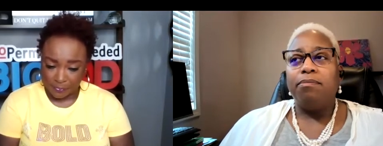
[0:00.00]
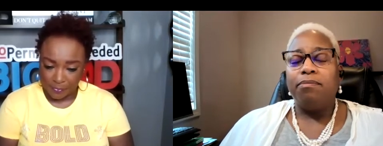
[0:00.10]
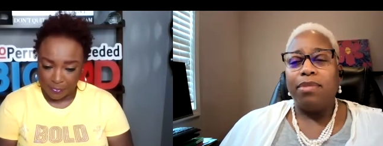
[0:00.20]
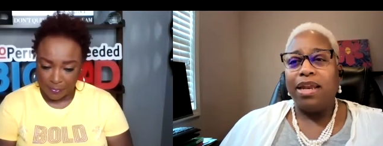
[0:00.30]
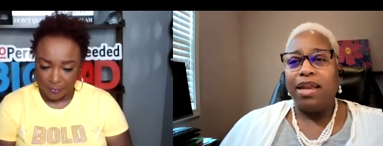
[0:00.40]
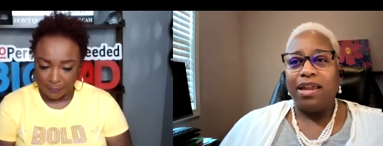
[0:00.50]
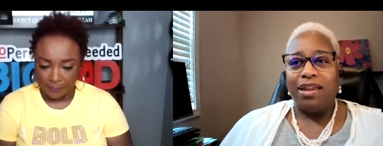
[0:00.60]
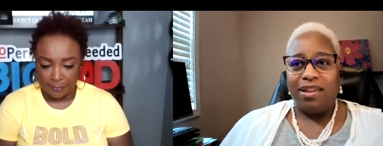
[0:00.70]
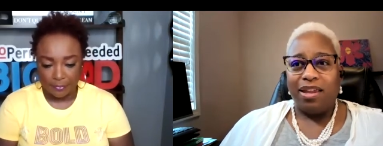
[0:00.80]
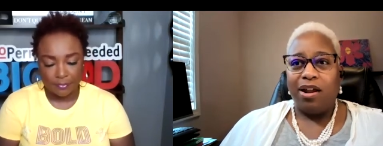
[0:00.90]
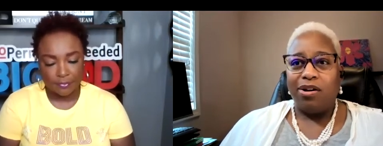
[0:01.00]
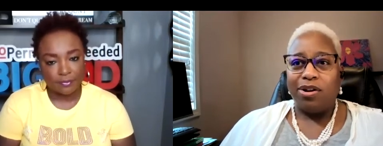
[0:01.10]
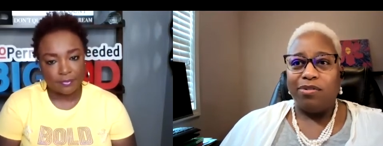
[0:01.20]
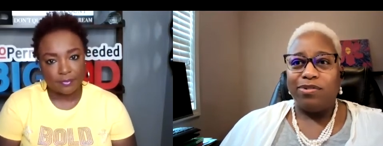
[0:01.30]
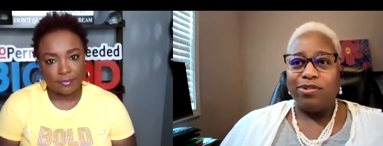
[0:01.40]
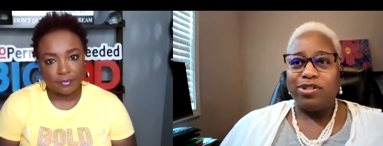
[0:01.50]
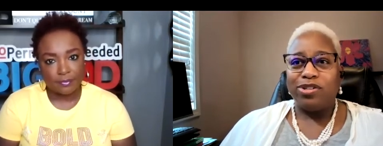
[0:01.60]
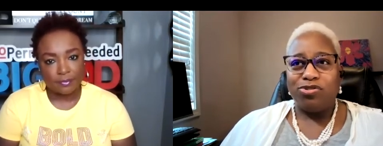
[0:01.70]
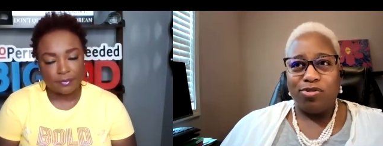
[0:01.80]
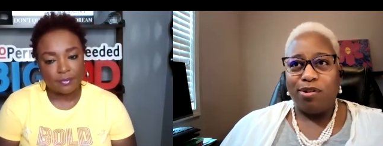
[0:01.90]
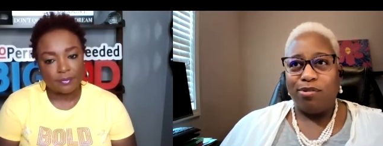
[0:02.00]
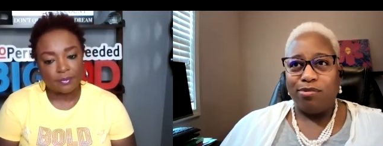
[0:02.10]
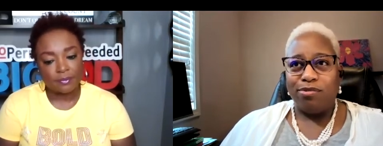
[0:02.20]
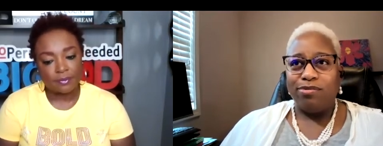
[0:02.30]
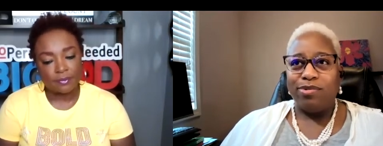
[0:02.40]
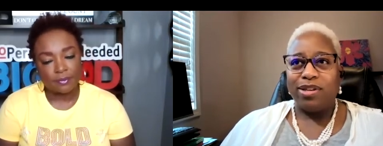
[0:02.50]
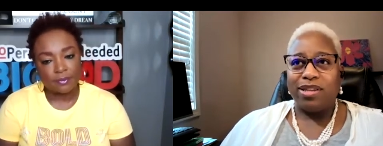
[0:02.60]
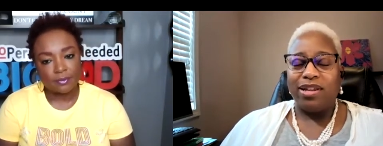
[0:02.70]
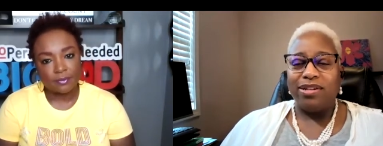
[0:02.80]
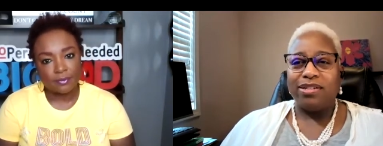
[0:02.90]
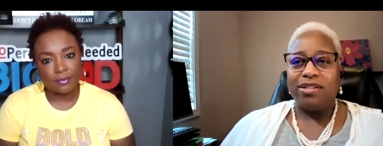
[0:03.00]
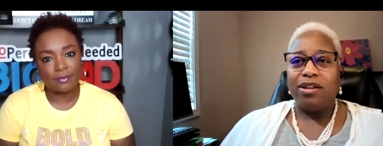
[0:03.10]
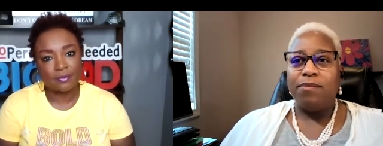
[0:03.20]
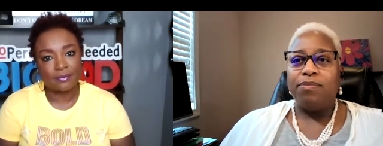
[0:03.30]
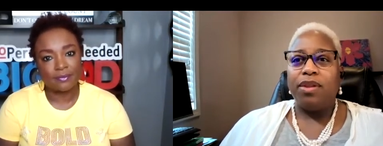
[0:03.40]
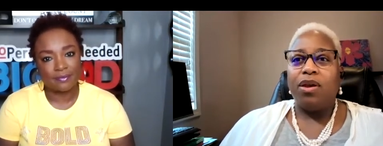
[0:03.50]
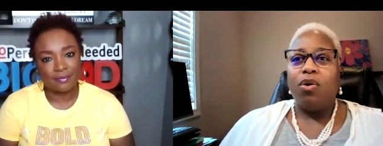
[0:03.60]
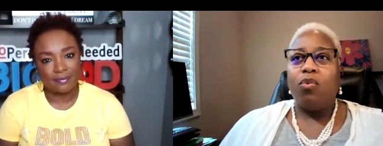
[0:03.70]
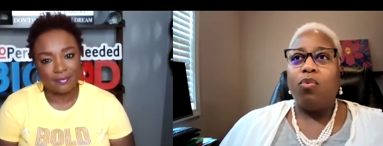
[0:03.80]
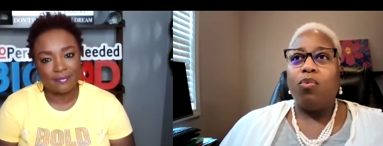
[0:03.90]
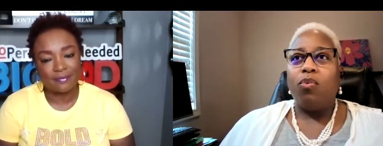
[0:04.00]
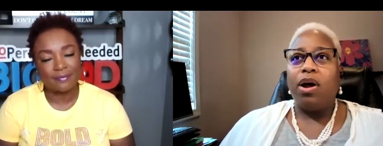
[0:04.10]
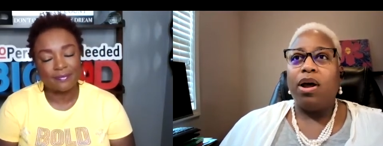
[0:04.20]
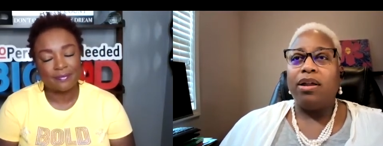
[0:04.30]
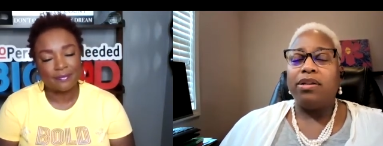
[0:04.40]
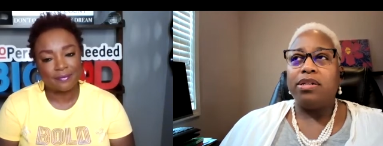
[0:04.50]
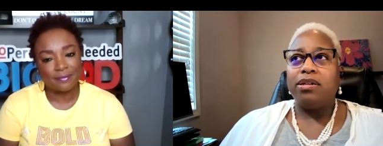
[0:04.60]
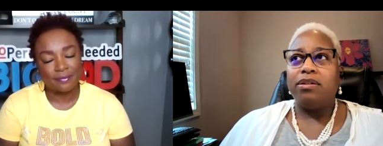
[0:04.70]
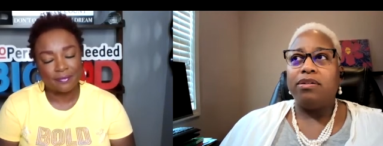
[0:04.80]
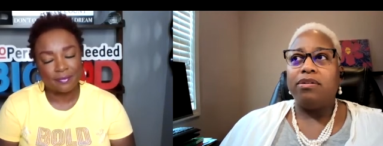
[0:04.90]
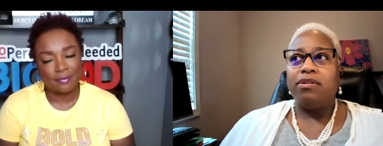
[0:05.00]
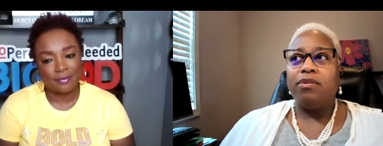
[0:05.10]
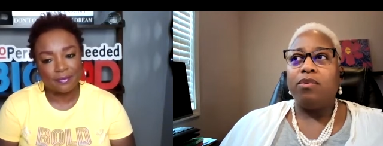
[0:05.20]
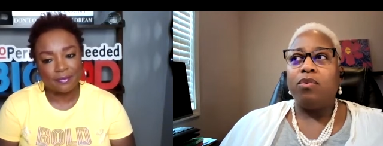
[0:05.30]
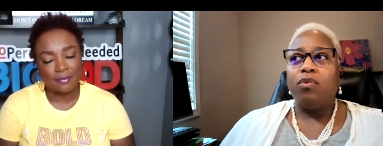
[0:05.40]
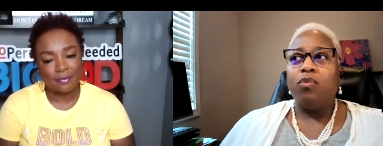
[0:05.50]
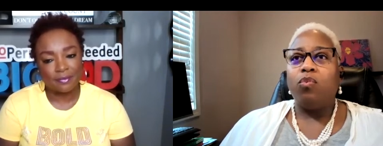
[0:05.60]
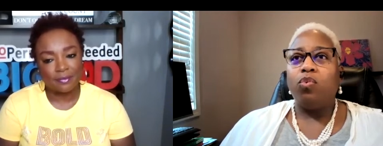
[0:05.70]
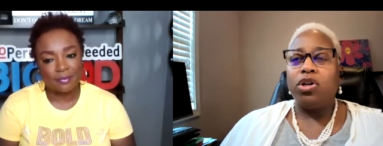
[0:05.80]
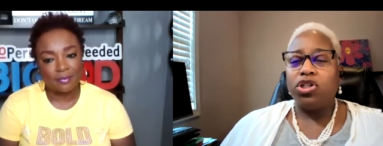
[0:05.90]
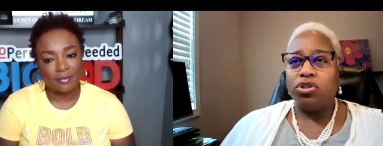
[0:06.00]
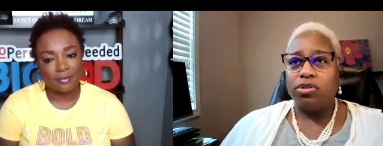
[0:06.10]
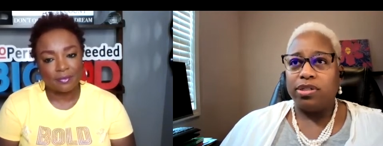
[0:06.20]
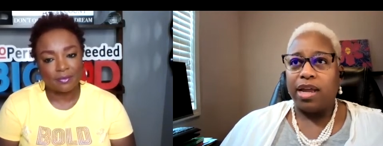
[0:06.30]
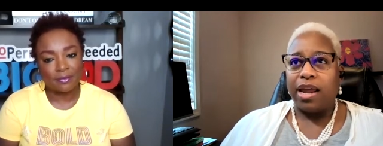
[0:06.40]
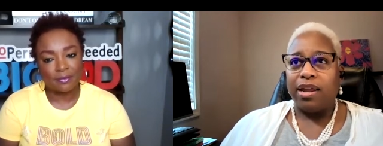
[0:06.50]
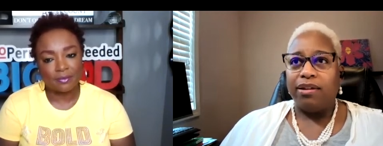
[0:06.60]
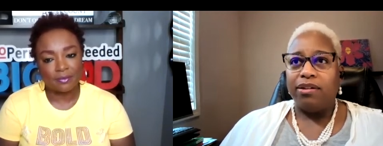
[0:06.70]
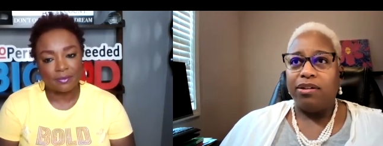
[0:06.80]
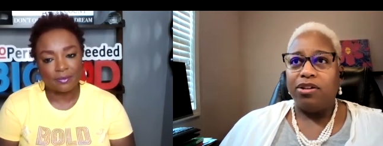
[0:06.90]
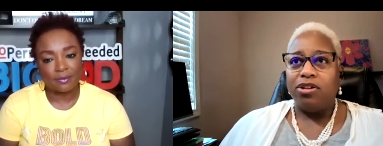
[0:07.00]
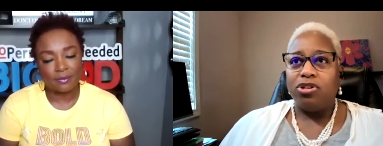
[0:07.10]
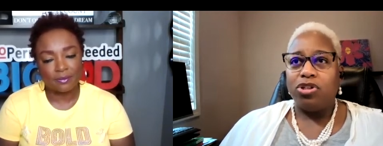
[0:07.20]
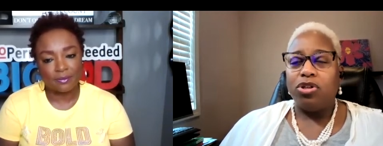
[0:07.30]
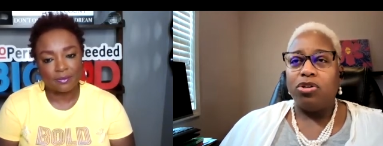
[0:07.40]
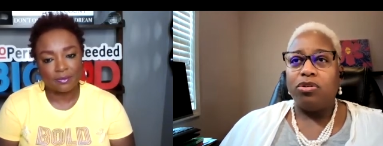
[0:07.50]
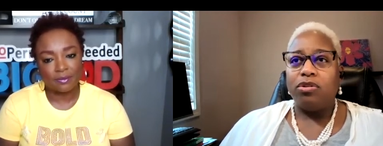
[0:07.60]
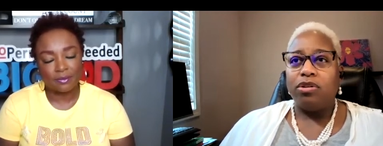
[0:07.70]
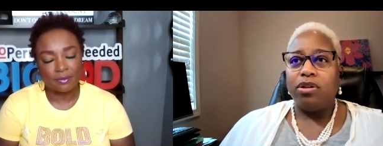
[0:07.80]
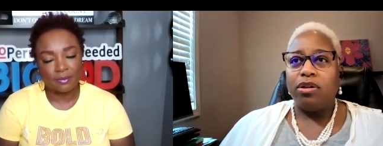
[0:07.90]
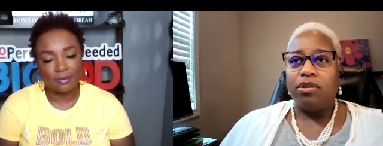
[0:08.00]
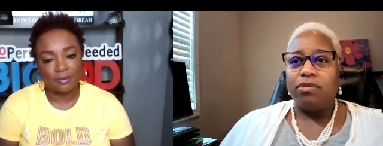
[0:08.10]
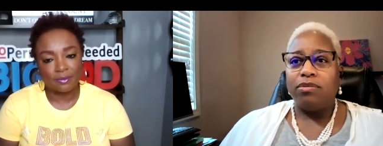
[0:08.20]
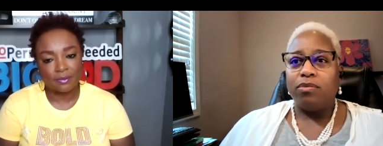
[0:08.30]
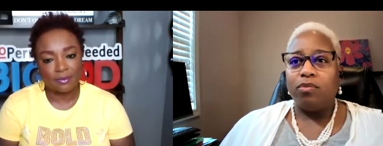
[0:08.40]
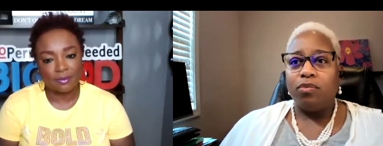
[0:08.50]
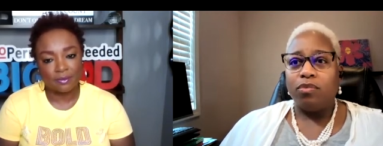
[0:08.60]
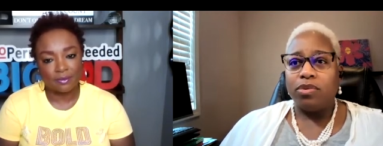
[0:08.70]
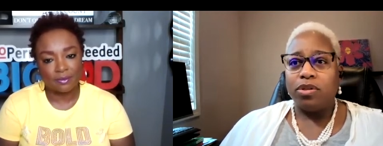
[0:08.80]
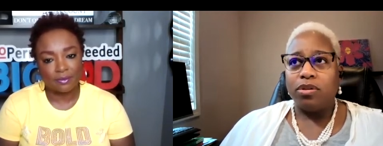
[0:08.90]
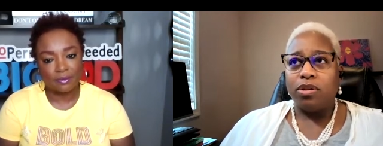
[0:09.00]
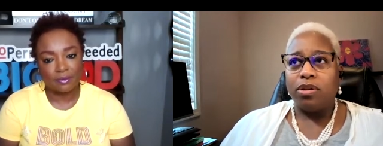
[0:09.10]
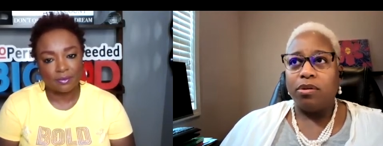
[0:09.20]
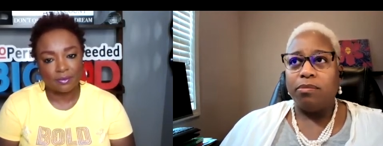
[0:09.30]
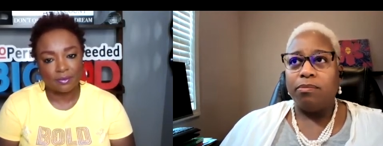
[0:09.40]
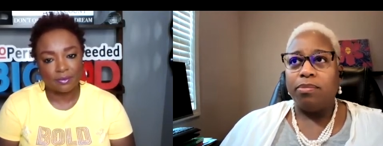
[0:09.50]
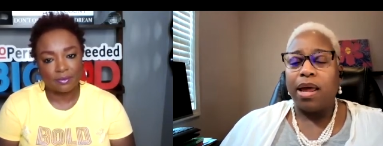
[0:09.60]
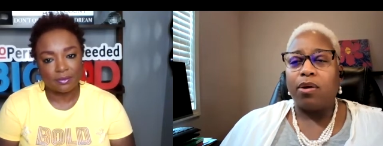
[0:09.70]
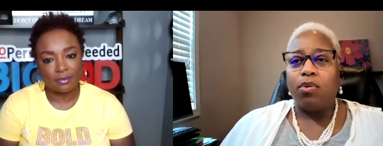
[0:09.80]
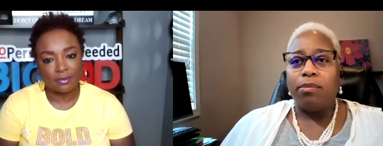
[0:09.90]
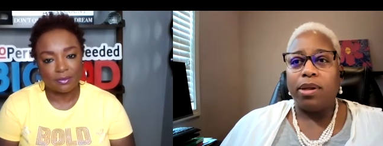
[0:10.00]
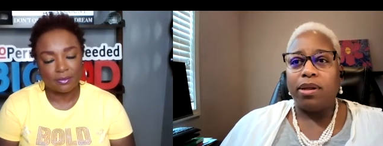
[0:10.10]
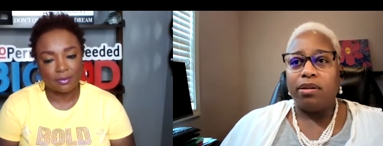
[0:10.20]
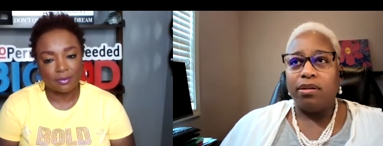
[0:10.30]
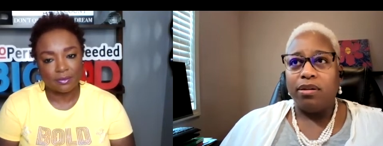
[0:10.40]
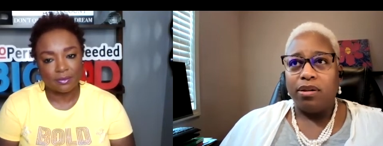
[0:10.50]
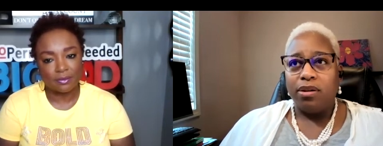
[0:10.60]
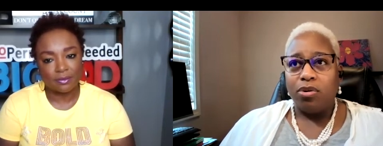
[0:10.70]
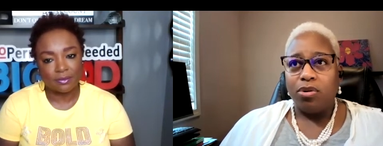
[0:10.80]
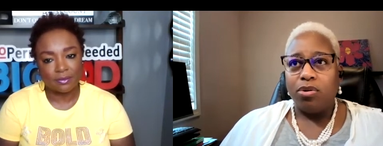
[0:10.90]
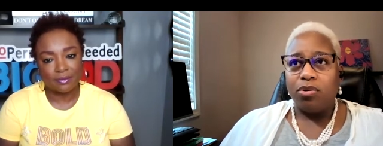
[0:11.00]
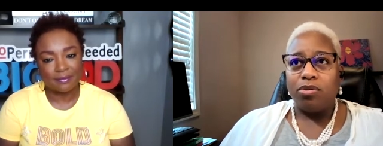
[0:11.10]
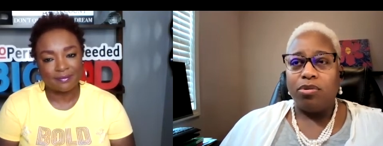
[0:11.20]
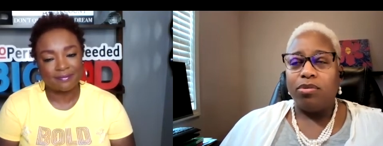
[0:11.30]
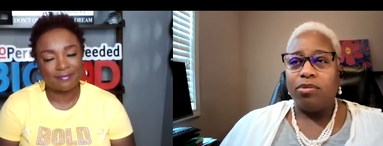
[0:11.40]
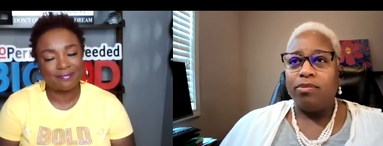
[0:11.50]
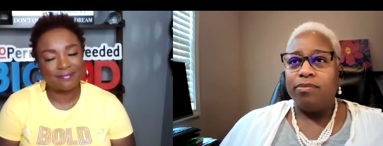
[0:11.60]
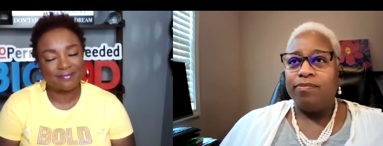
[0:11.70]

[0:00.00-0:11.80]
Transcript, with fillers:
Speaker 1: many caregivers struggle with this what would you say to the to the black women who